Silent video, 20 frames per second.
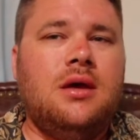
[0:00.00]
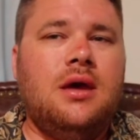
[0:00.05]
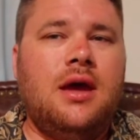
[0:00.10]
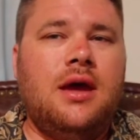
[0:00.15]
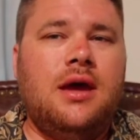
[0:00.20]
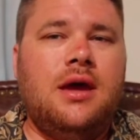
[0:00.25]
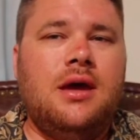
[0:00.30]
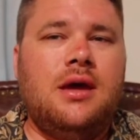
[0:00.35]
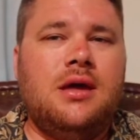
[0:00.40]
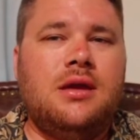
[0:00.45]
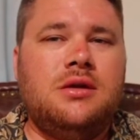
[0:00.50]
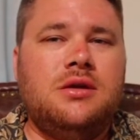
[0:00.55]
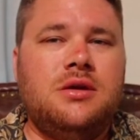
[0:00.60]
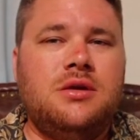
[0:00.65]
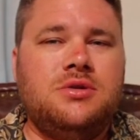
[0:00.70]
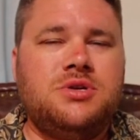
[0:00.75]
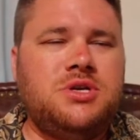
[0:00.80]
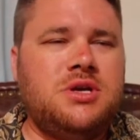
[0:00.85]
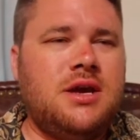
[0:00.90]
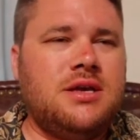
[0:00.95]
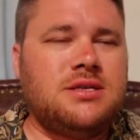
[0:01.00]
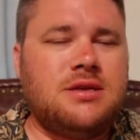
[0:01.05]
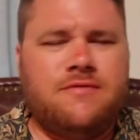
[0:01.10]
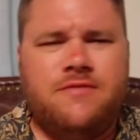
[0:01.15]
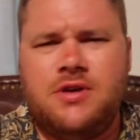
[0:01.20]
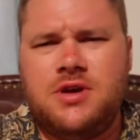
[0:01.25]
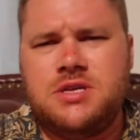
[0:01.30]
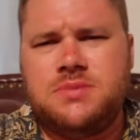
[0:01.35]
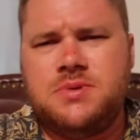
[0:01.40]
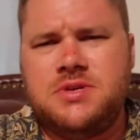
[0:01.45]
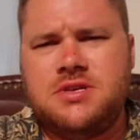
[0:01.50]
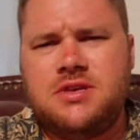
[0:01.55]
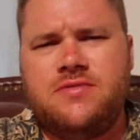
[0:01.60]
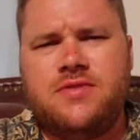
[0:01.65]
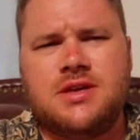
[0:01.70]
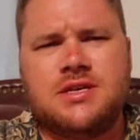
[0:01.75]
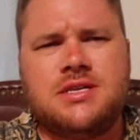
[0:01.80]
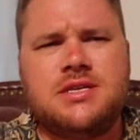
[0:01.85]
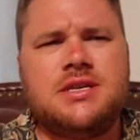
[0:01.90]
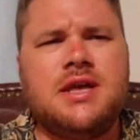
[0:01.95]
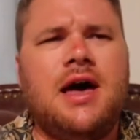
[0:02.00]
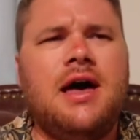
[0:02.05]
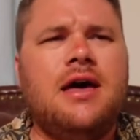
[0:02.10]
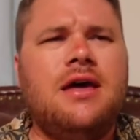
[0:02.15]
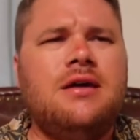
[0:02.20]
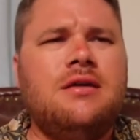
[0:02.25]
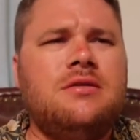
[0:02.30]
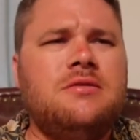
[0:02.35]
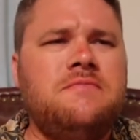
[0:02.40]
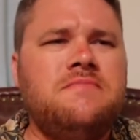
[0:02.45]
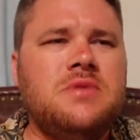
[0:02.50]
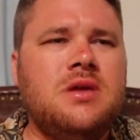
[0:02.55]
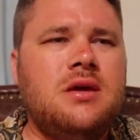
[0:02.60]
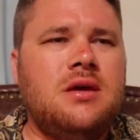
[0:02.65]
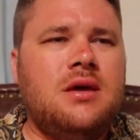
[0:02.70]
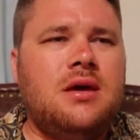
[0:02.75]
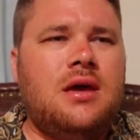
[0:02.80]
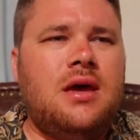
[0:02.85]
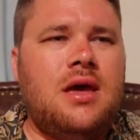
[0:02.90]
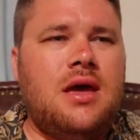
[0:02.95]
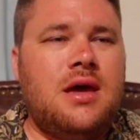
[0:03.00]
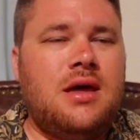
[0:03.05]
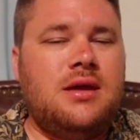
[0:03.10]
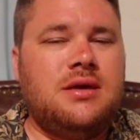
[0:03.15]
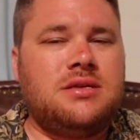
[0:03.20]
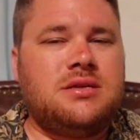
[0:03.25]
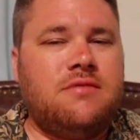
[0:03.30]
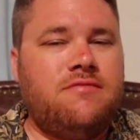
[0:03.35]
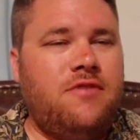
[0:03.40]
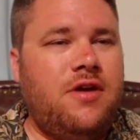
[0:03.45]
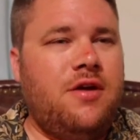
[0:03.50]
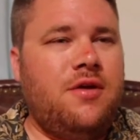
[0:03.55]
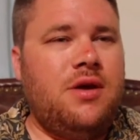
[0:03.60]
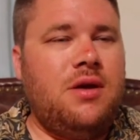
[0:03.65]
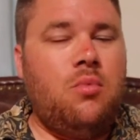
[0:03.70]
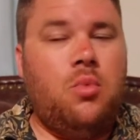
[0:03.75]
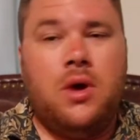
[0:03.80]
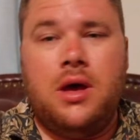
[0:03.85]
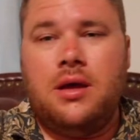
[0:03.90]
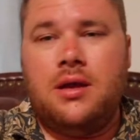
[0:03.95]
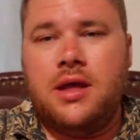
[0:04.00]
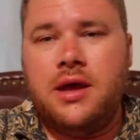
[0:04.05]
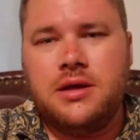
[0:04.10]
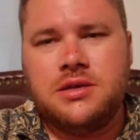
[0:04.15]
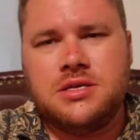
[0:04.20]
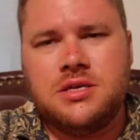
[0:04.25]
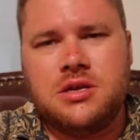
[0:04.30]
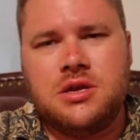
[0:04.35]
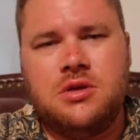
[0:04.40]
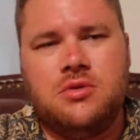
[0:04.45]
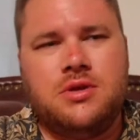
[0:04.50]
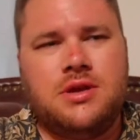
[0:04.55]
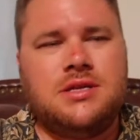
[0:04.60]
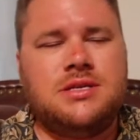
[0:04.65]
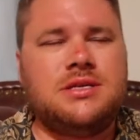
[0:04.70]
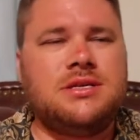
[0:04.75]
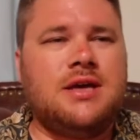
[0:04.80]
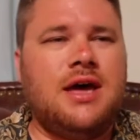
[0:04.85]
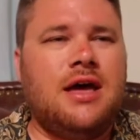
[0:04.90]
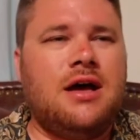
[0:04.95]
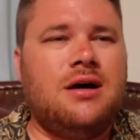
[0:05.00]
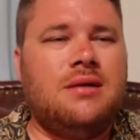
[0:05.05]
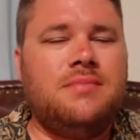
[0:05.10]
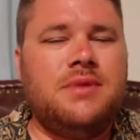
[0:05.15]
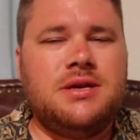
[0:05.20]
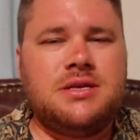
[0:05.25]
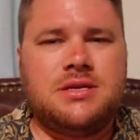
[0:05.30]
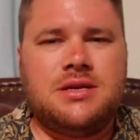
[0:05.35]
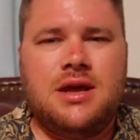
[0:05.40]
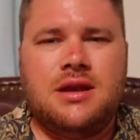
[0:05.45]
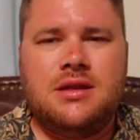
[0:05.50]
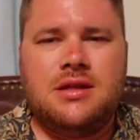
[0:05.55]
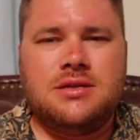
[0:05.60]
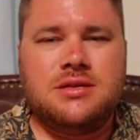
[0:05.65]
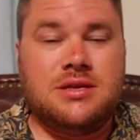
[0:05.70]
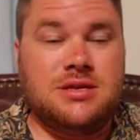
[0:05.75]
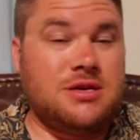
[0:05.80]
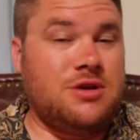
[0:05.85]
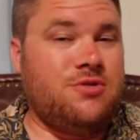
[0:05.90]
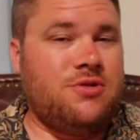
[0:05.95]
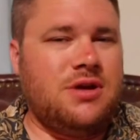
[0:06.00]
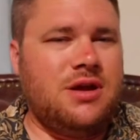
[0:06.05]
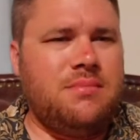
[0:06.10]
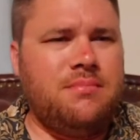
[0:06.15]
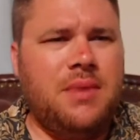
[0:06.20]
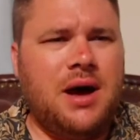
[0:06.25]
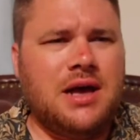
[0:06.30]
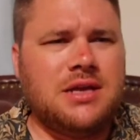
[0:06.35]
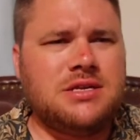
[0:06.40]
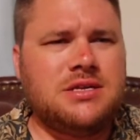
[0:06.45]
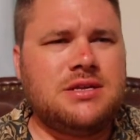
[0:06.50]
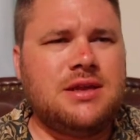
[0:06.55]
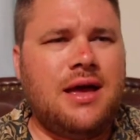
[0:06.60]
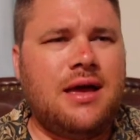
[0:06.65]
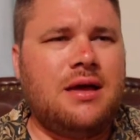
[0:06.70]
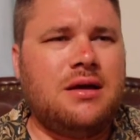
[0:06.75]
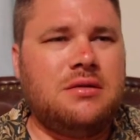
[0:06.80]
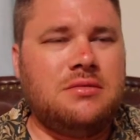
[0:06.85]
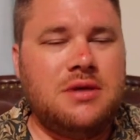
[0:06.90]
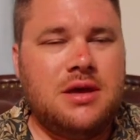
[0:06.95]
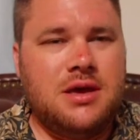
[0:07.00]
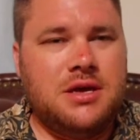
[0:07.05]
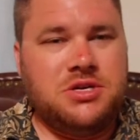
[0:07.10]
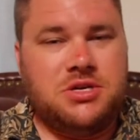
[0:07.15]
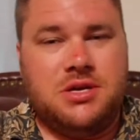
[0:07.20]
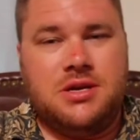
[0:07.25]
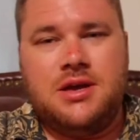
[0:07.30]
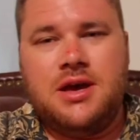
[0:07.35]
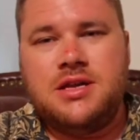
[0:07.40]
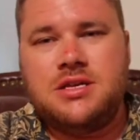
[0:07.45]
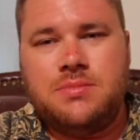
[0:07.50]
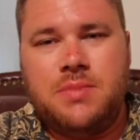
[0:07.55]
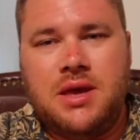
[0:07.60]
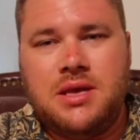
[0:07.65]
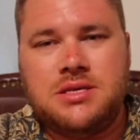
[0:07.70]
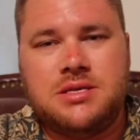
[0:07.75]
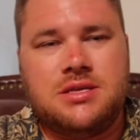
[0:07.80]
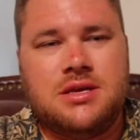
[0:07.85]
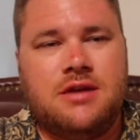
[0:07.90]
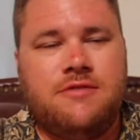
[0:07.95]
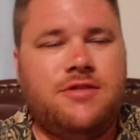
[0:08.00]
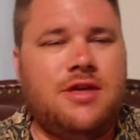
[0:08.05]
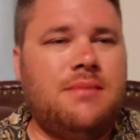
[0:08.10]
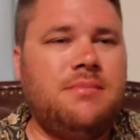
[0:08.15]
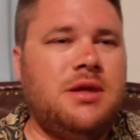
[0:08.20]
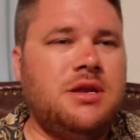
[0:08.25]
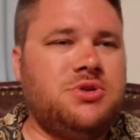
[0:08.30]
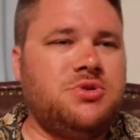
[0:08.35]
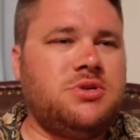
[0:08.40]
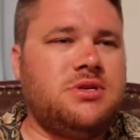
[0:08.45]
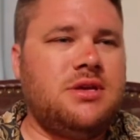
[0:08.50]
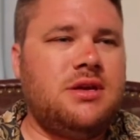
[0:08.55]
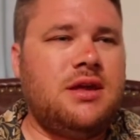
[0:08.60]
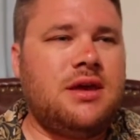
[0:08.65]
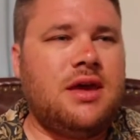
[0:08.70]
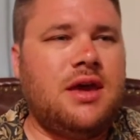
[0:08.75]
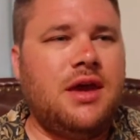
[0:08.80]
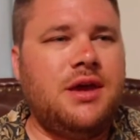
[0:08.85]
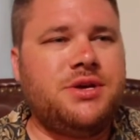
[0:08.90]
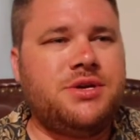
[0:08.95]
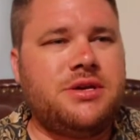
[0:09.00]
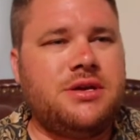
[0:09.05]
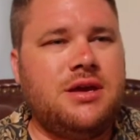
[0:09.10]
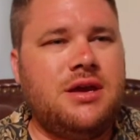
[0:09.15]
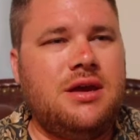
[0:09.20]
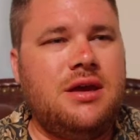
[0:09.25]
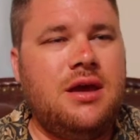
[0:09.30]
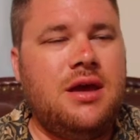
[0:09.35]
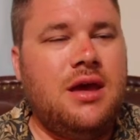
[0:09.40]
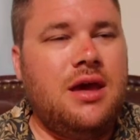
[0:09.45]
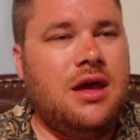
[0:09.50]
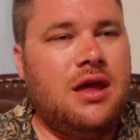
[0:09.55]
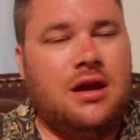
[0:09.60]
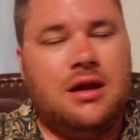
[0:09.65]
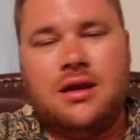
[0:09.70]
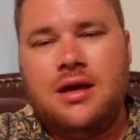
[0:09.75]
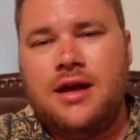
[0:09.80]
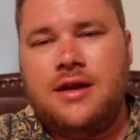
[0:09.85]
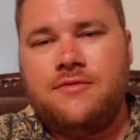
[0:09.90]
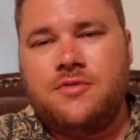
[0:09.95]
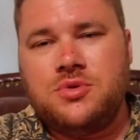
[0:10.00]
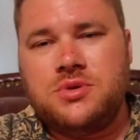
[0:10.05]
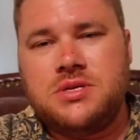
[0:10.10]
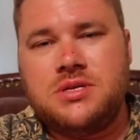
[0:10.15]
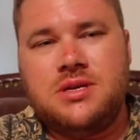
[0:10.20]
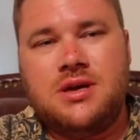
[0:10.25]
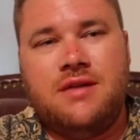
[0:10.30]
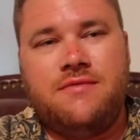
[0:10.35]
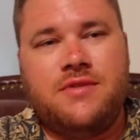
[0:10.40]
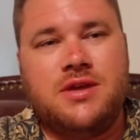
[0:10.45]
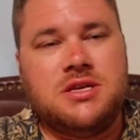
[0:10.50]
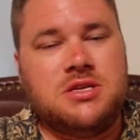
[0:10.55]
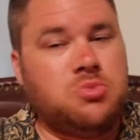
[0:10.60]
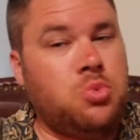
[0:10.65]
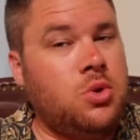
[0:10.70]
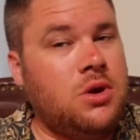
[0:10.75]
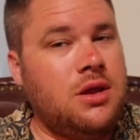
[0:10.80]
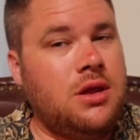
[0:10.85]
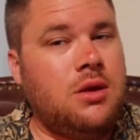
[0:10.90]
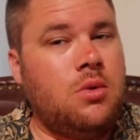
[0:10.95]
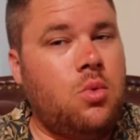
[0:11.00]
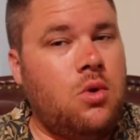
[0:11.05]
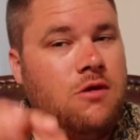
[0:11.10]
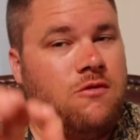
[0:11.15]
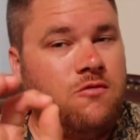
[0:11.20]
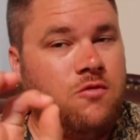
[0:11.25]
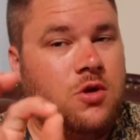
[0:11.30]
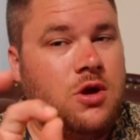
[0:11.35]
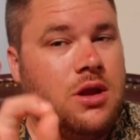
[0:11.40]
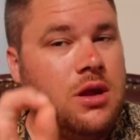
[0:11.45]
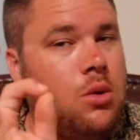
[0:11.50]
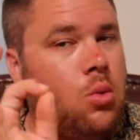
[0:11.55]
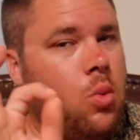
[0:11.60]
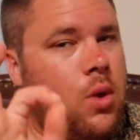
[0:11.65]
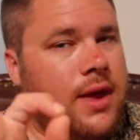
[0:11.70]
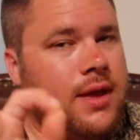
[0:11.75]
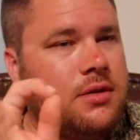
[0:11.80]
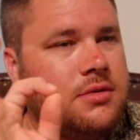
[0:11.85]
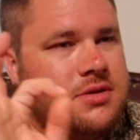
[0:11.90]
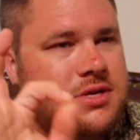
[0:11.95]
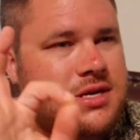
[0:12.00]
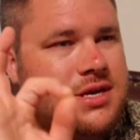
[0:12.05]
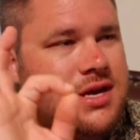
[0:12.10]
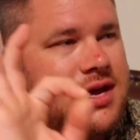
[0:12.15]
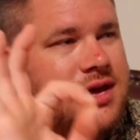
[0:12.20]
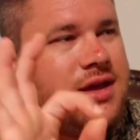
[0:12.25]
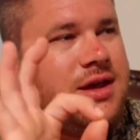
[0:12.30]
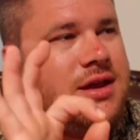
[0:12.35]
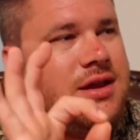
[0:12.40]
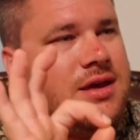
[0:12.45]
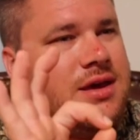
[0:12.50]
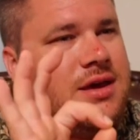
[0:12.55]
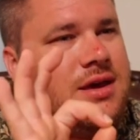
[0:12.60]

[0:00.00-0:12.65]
And, you know, she has a very specific style, and it's a very well-executed style, but it's not necessarily my style. She does make stuff that I'm interested in occasionally, and a lot of her stuff is really, really well done.